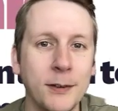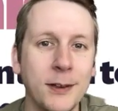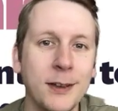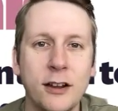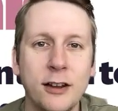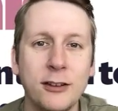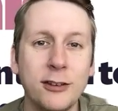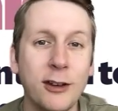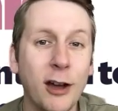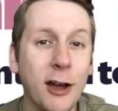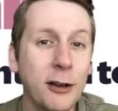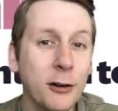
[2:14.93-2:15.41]

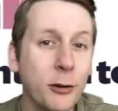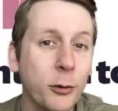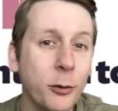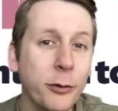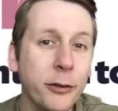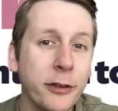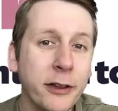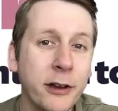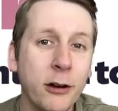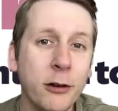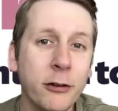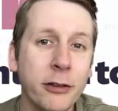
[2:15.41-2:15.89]
Not
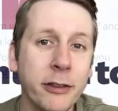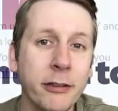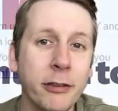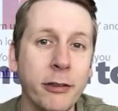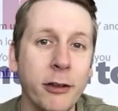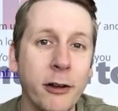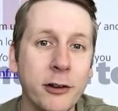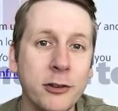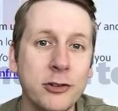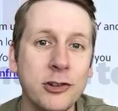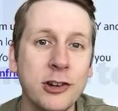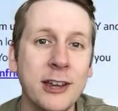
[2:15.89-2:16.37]
only are they
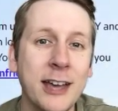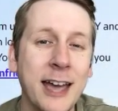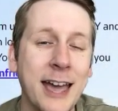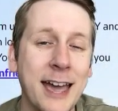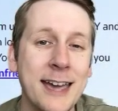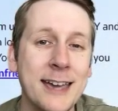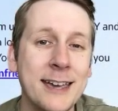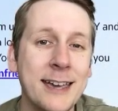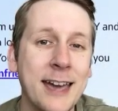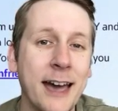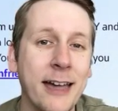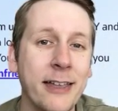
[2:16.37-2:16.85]
launching Hey
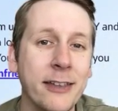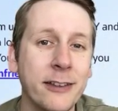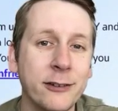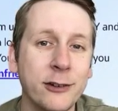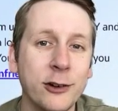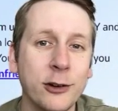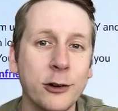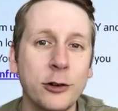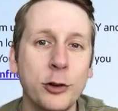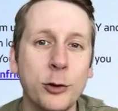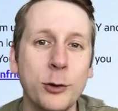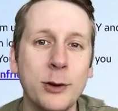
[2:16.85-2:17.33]
Calendar
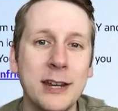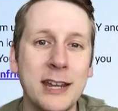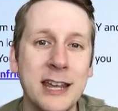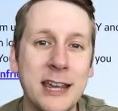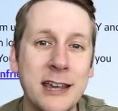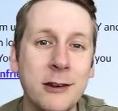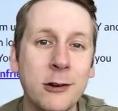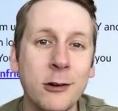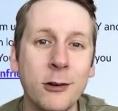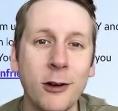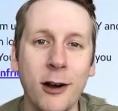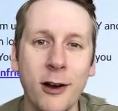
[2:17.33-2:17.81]
to an
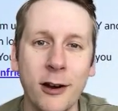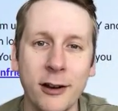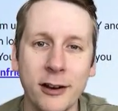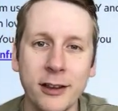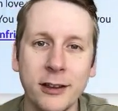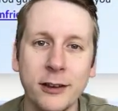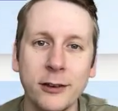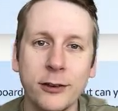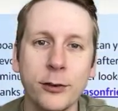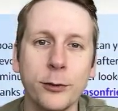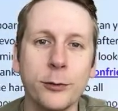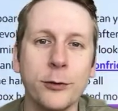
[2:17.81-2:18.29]
eager
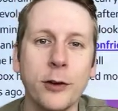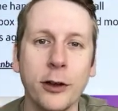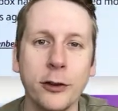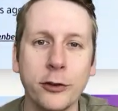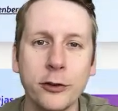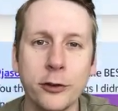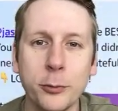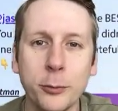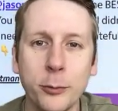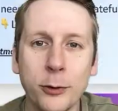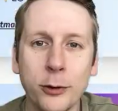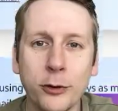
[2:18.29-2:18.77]
audience of
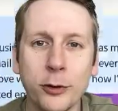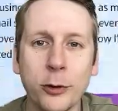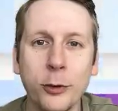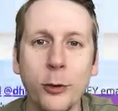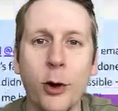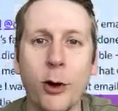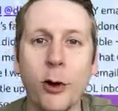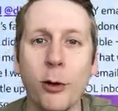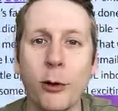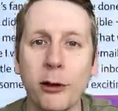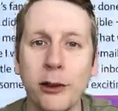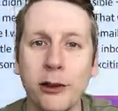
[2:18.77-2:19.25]
customers who
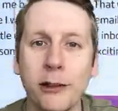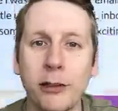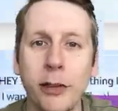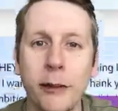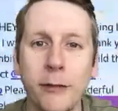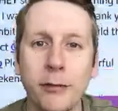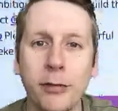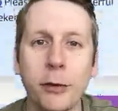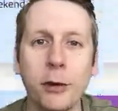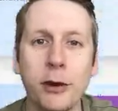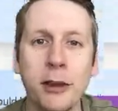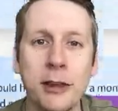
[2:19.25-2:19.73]
already love
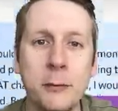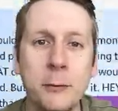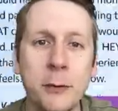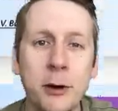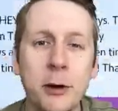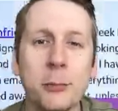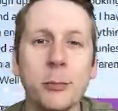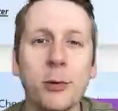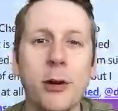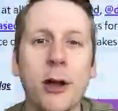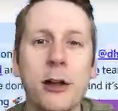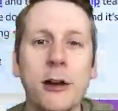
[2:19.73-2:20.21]
their email
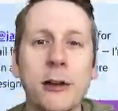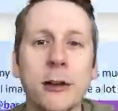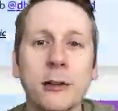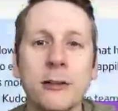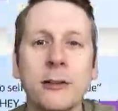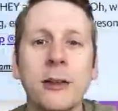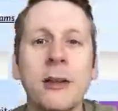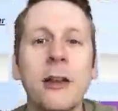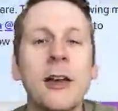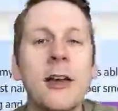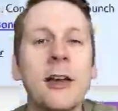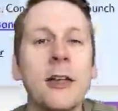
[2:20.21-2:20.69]
product,
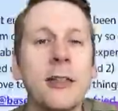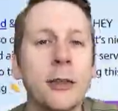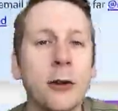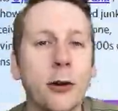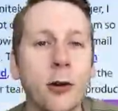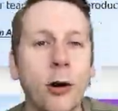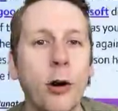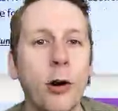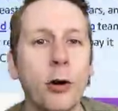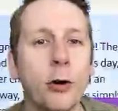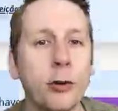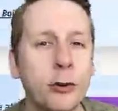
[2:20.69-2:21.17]
they're
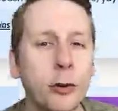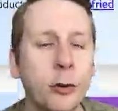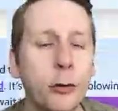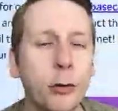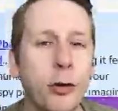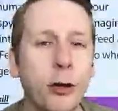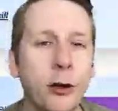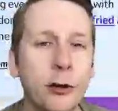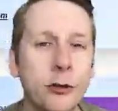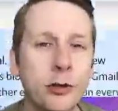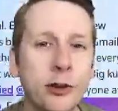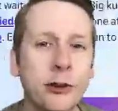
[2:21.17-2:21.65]
also
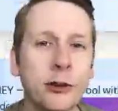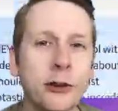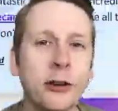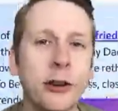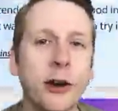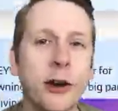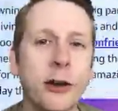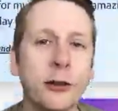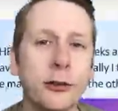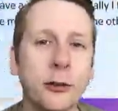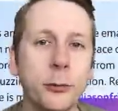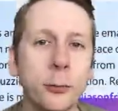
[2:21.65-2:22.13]
launching to
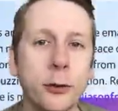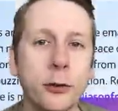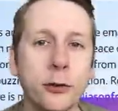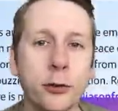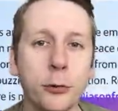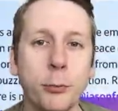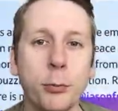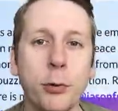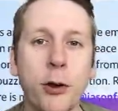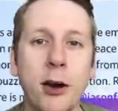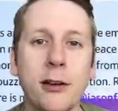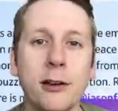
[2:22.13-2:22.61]
customers of
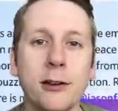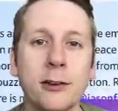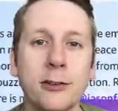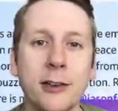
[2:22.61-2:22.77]
products